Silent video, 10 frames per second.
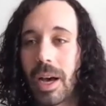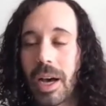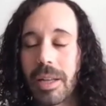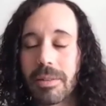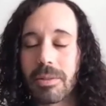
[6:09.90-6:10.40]

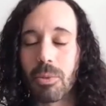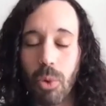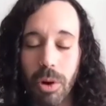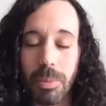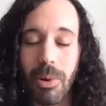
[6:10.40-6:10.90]

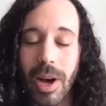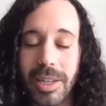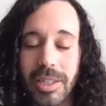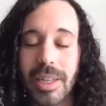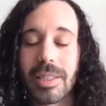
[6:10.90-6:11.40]
work
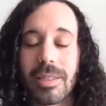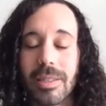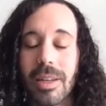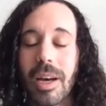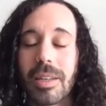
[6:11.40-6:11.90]
projects,
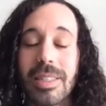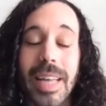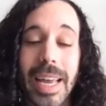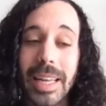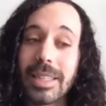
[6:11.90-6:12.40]

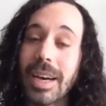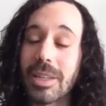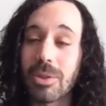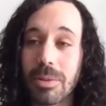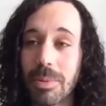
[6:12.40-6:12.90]
staying in touch
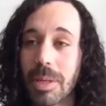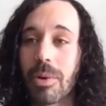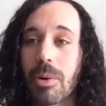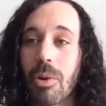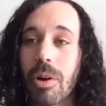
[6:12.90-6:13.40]
with people at
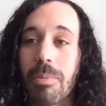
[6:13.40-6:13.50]
work.